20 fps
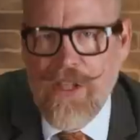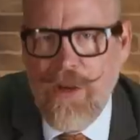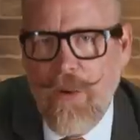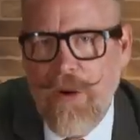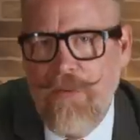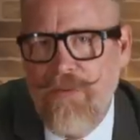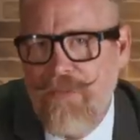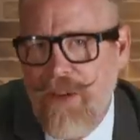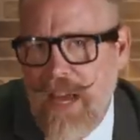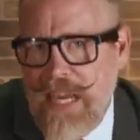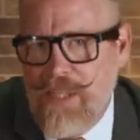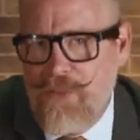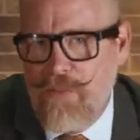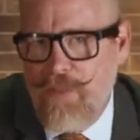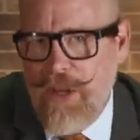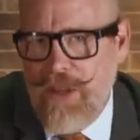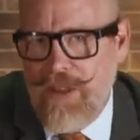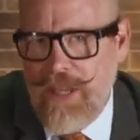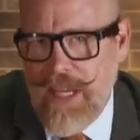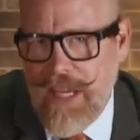So, when faced
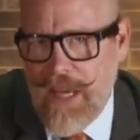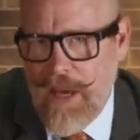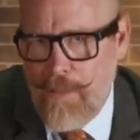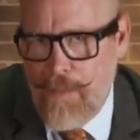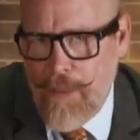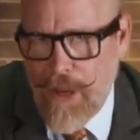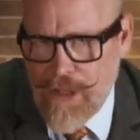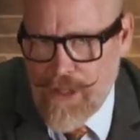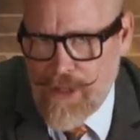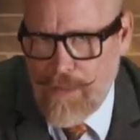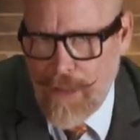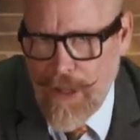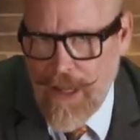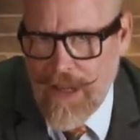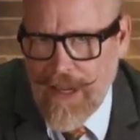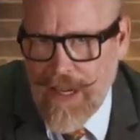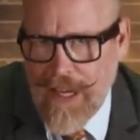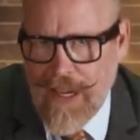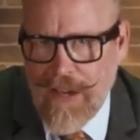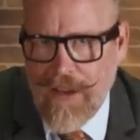with the
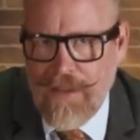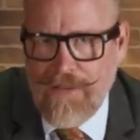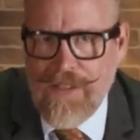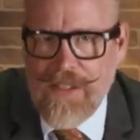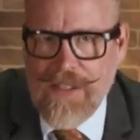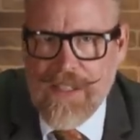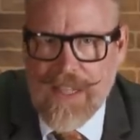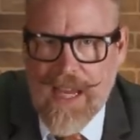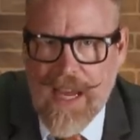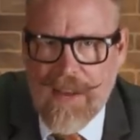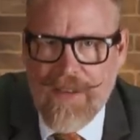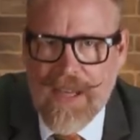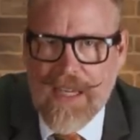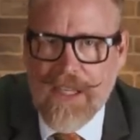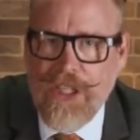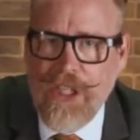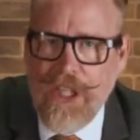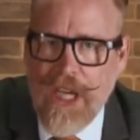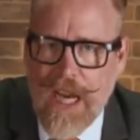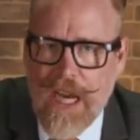impossibility of
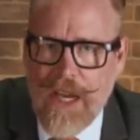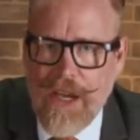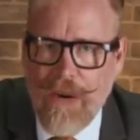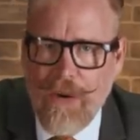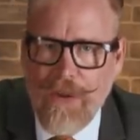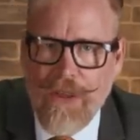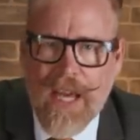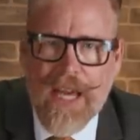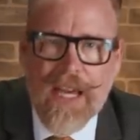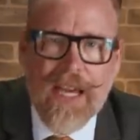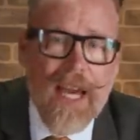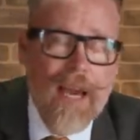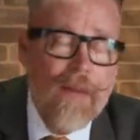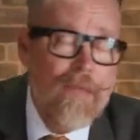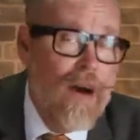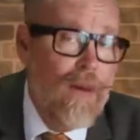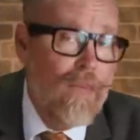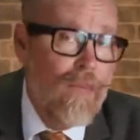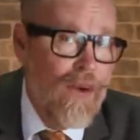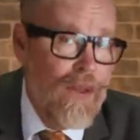saving Ciano, they
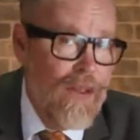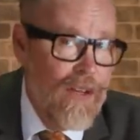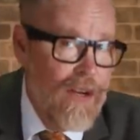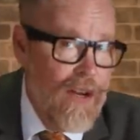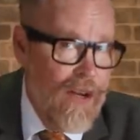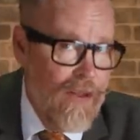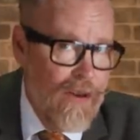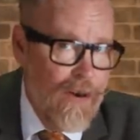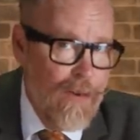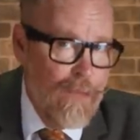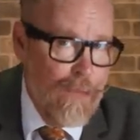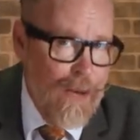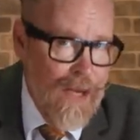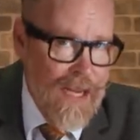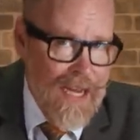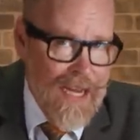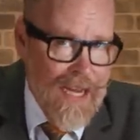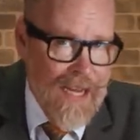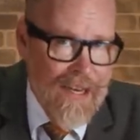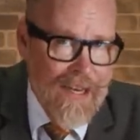came up with another
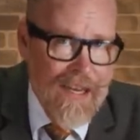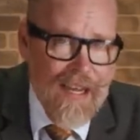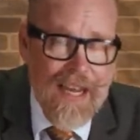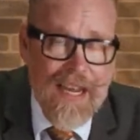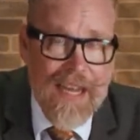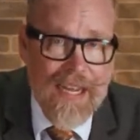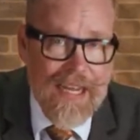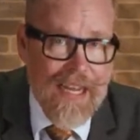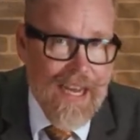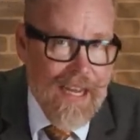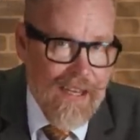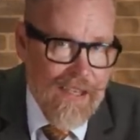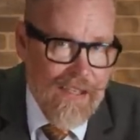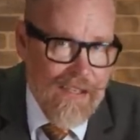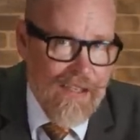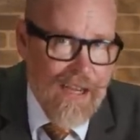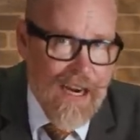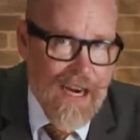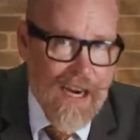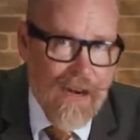plan get
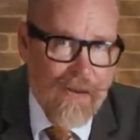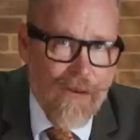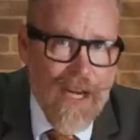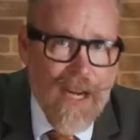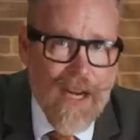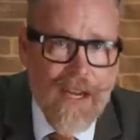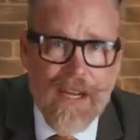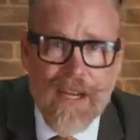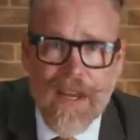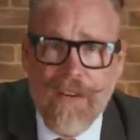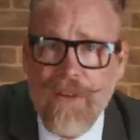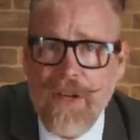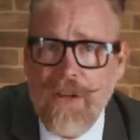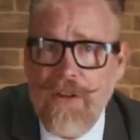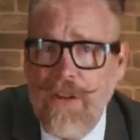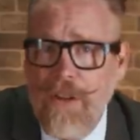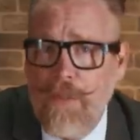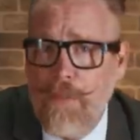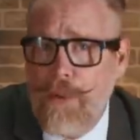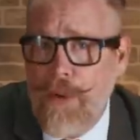his diary and give it
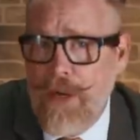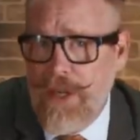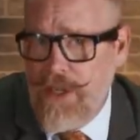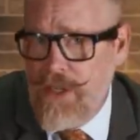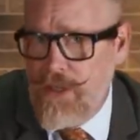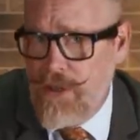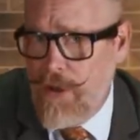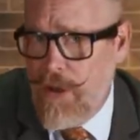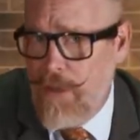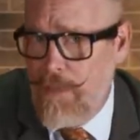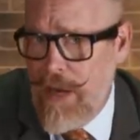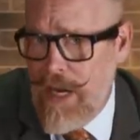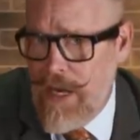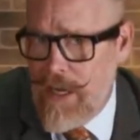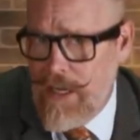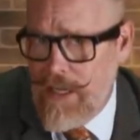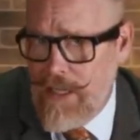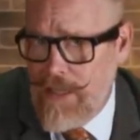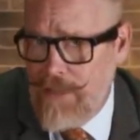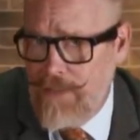to the British or
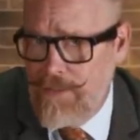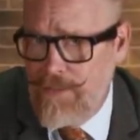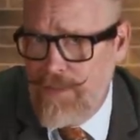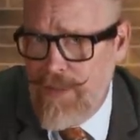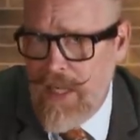American.